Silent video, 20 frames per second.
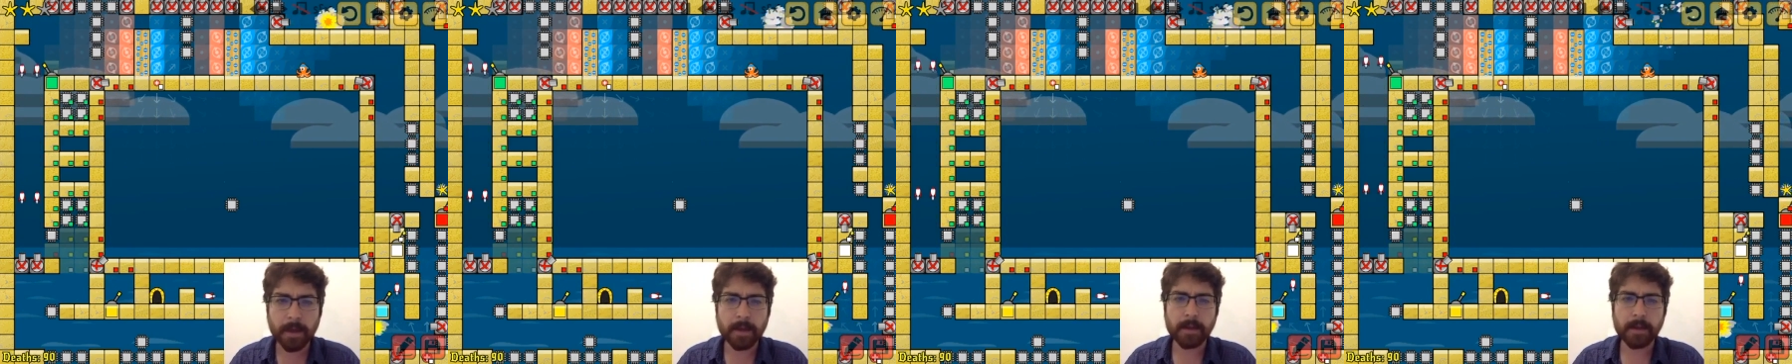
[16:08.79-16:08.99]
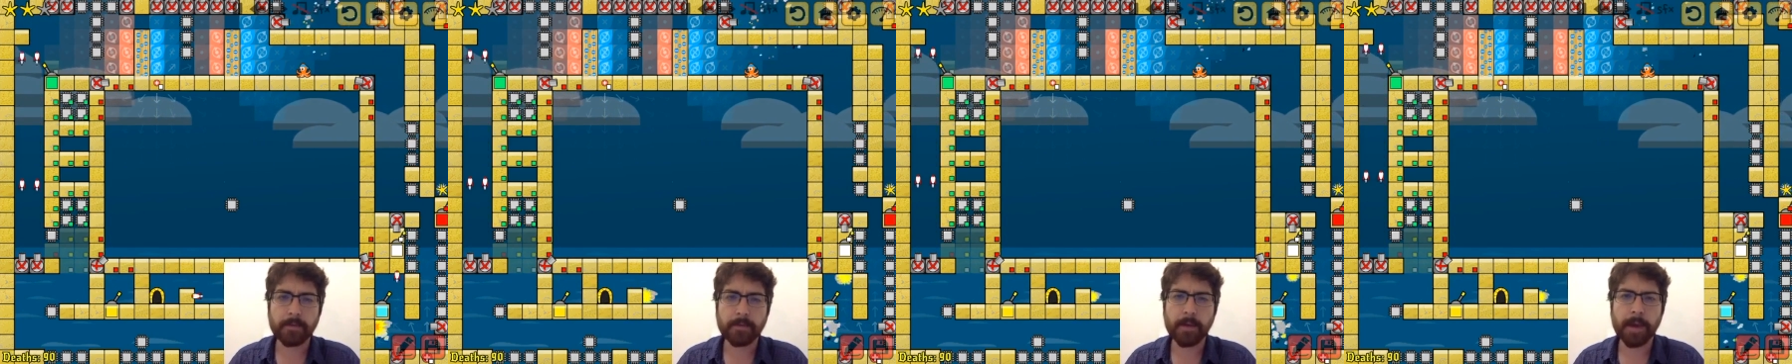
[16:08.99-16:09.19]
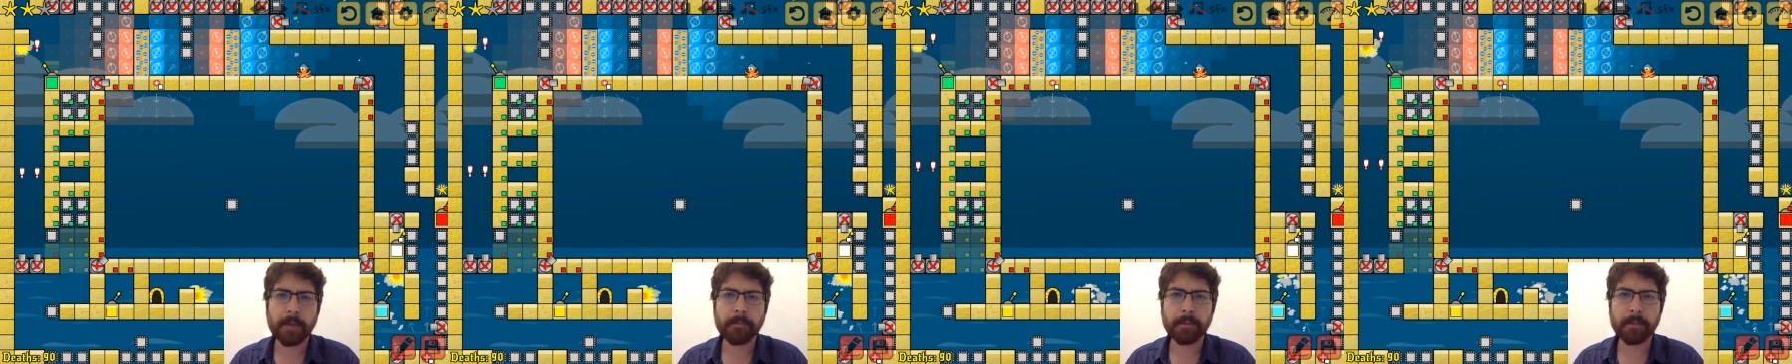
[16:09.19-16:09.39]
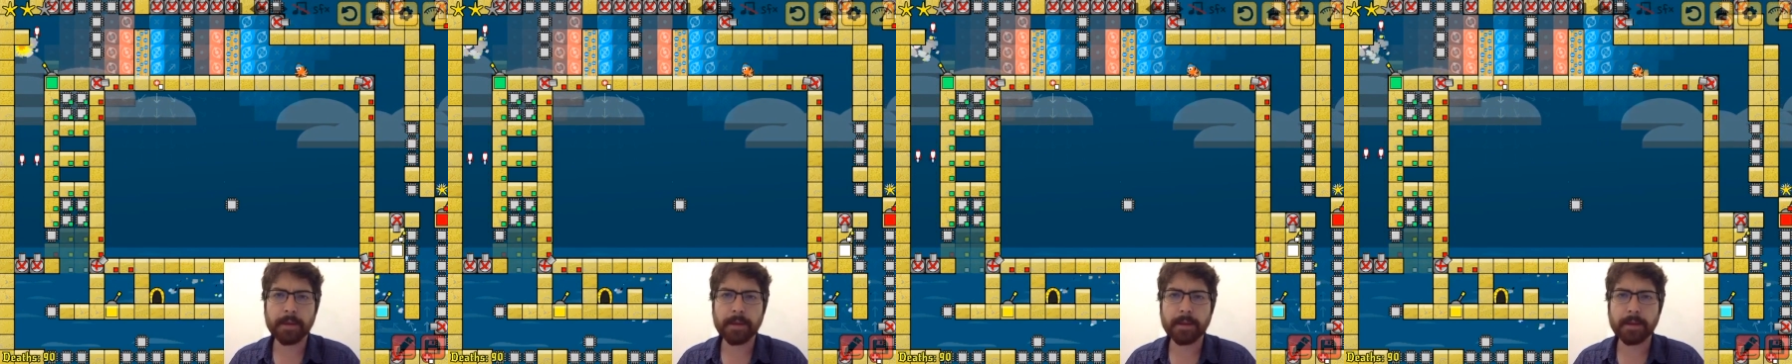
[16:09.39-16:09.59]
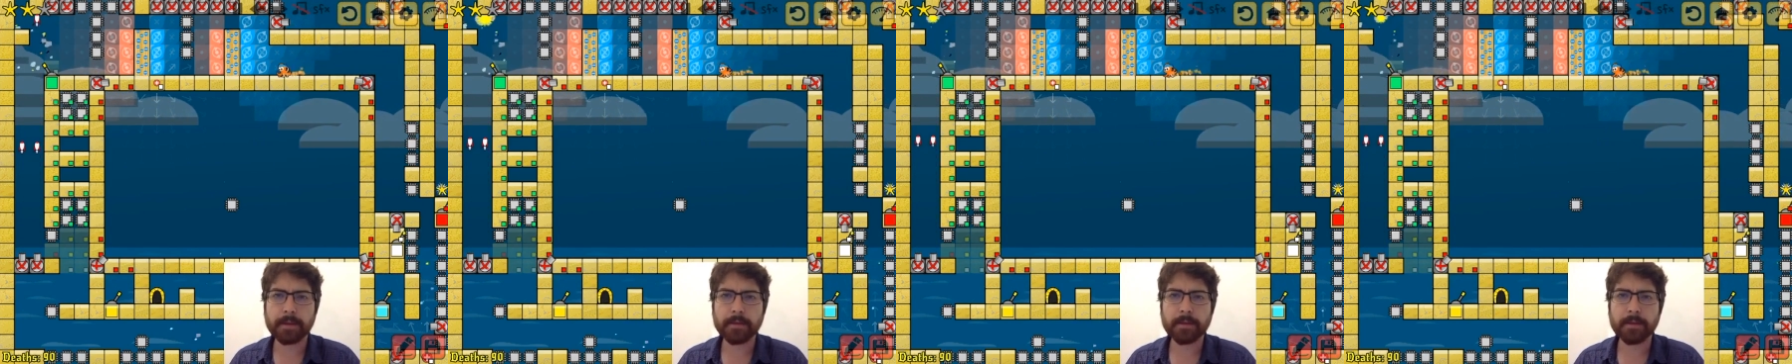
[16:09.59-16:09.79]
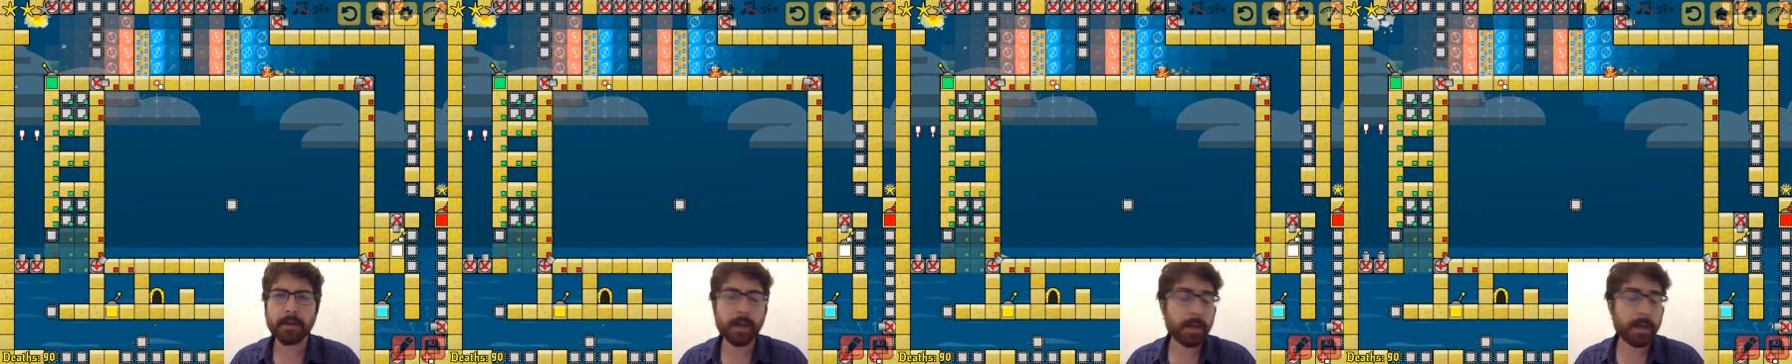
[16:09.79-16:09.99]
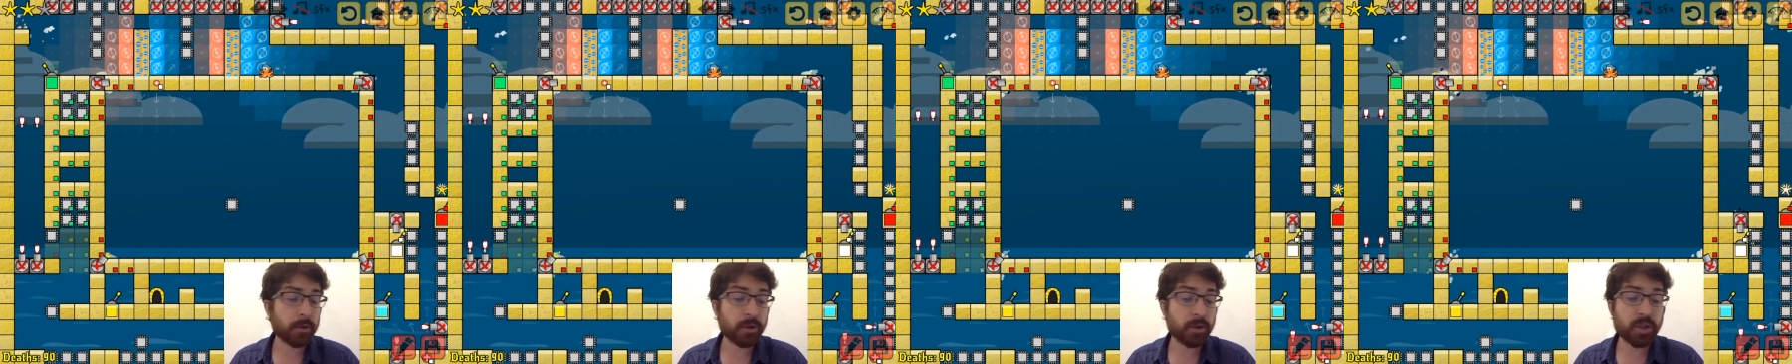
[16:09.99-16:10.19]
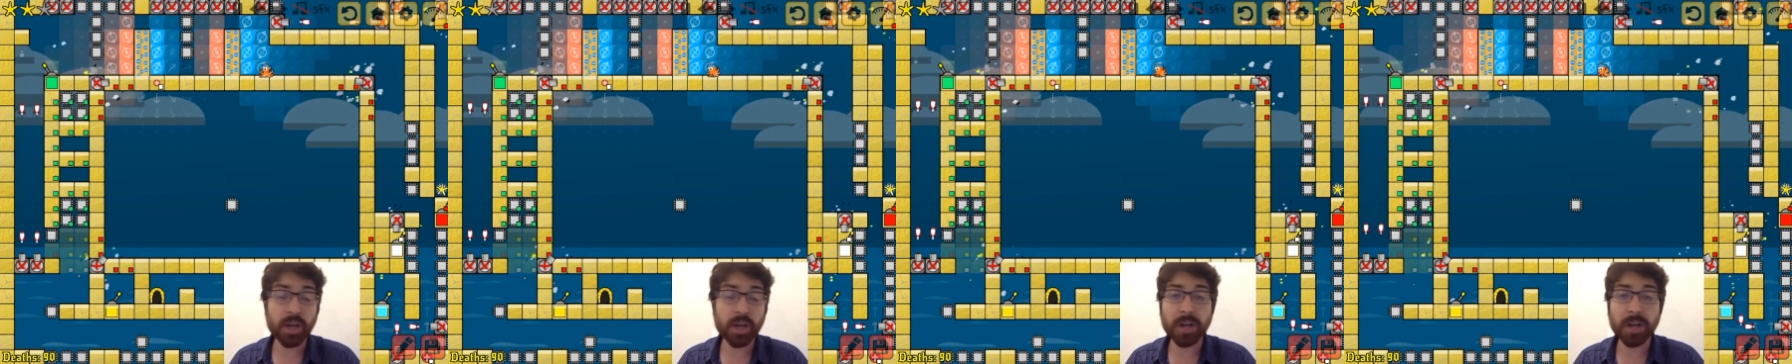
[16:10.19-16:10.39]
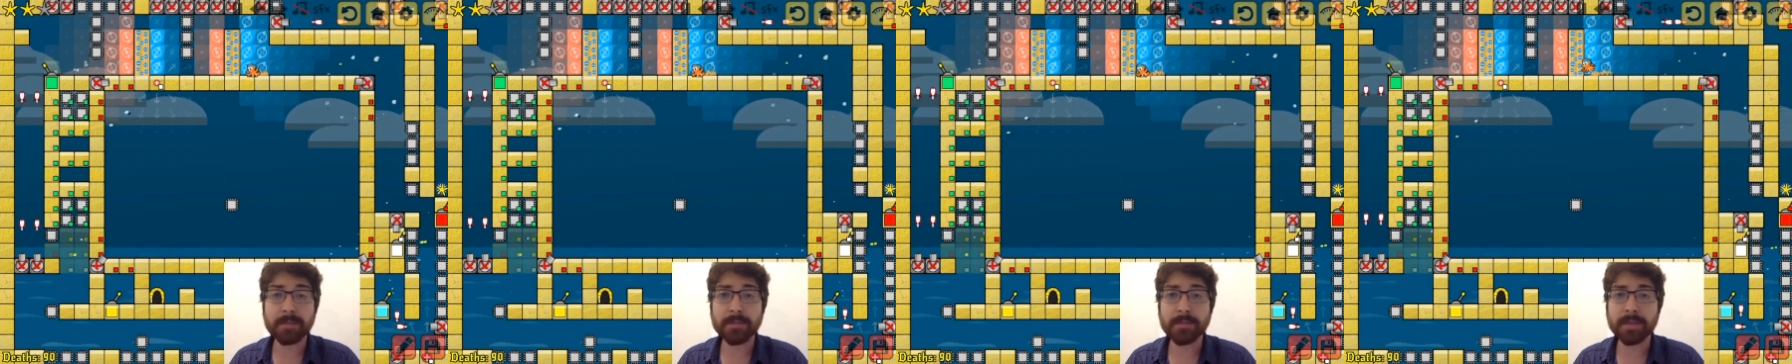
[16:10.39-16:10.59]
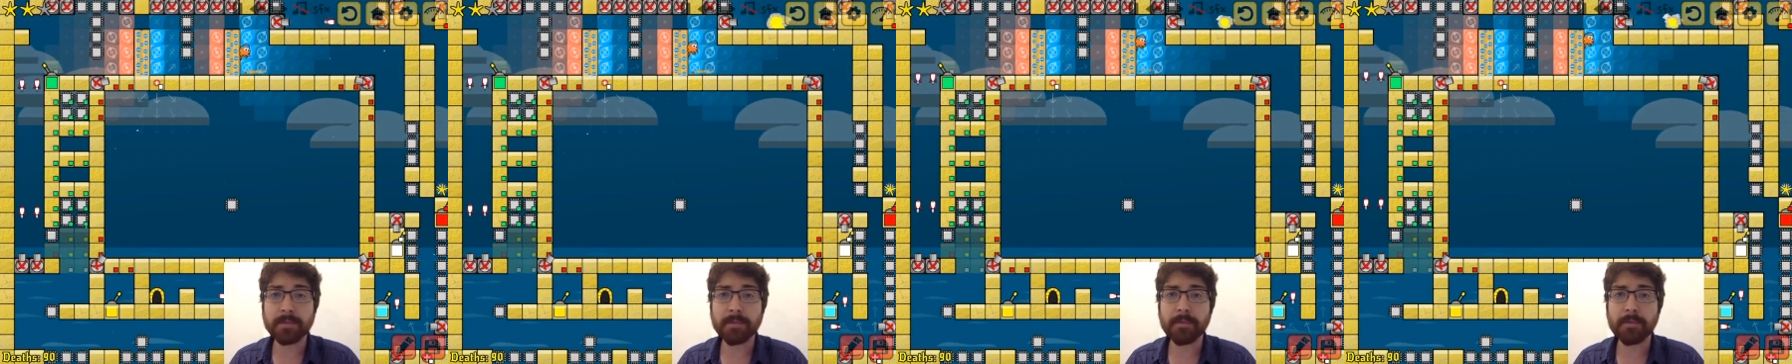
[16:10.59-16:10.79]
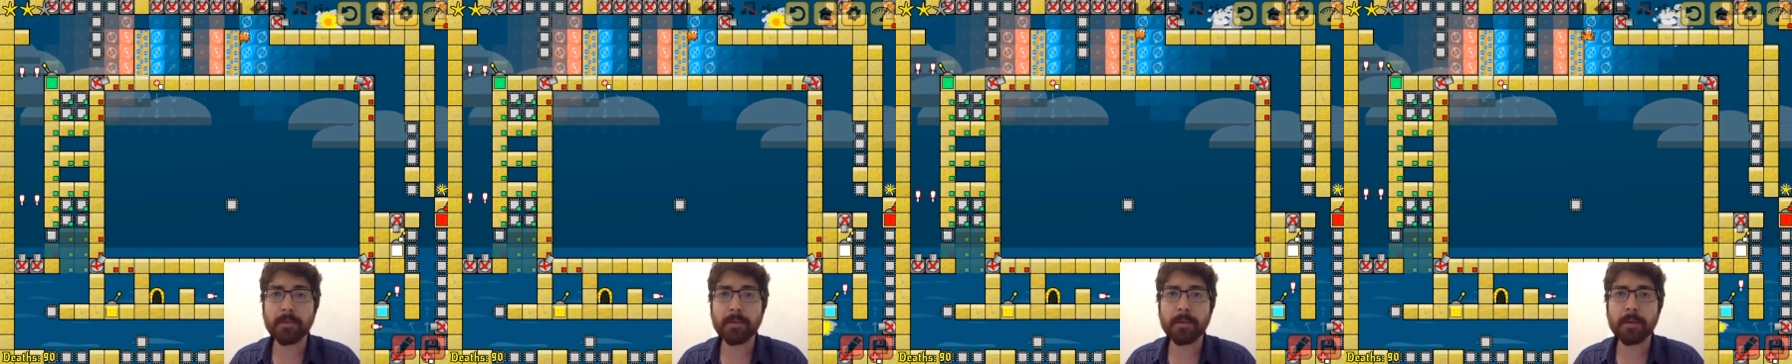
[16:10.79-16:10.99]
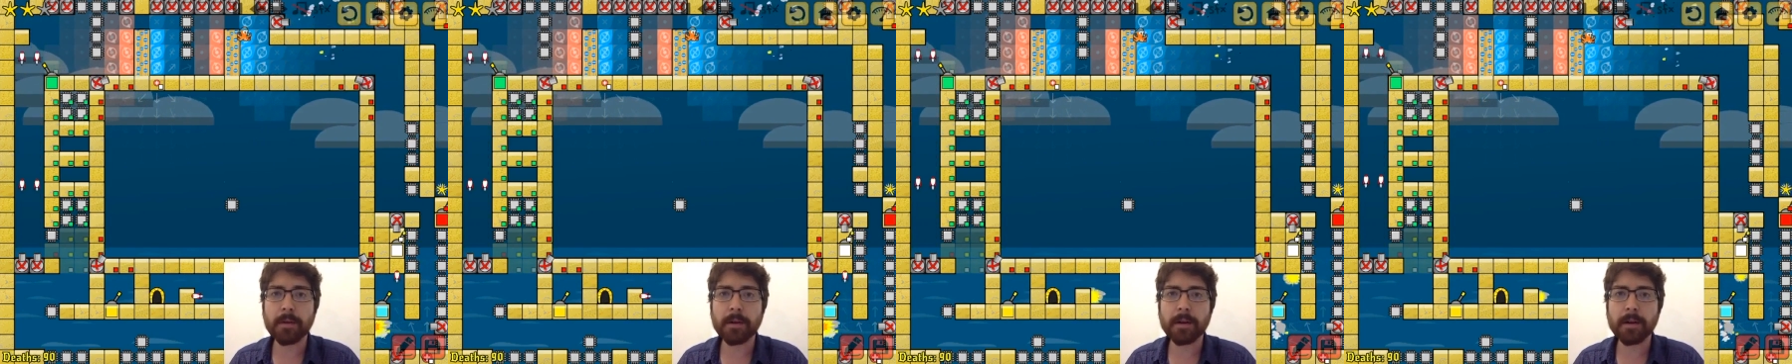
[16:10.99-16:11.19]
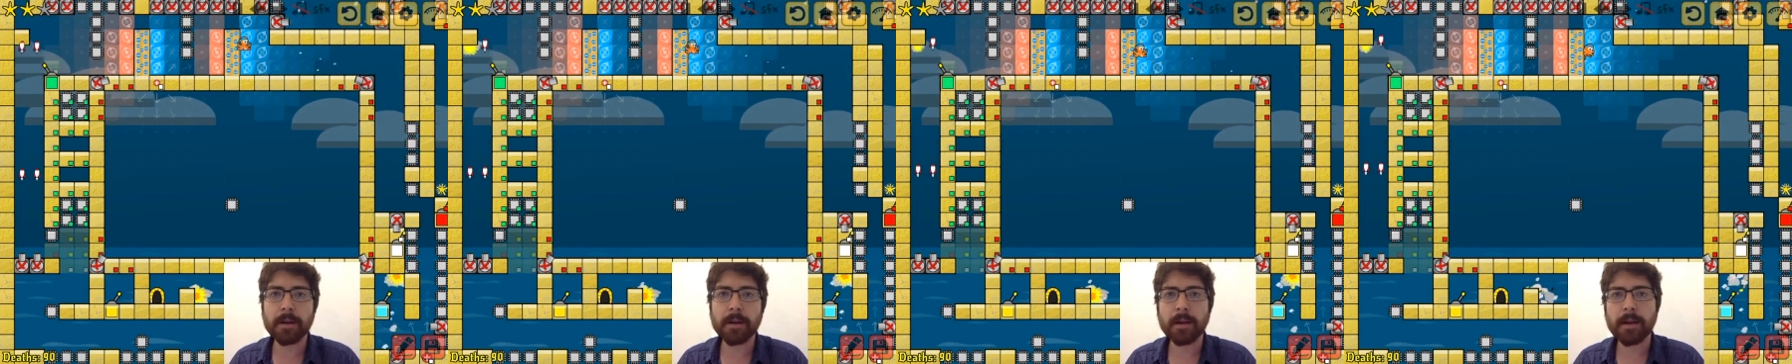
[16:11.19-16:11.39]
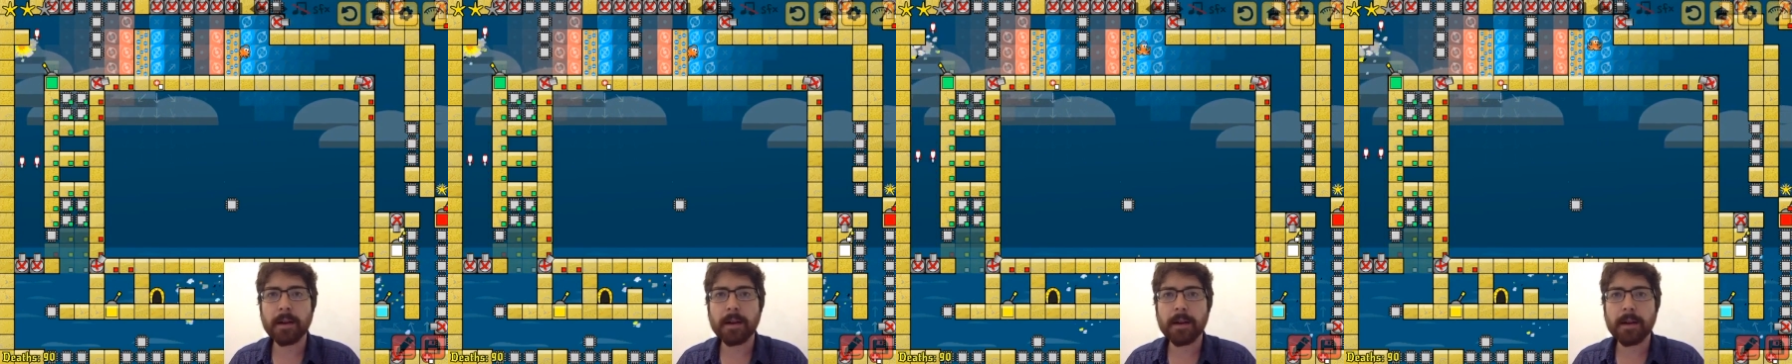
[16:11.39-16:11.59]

And if you haven't played the Electric Shocktopus before,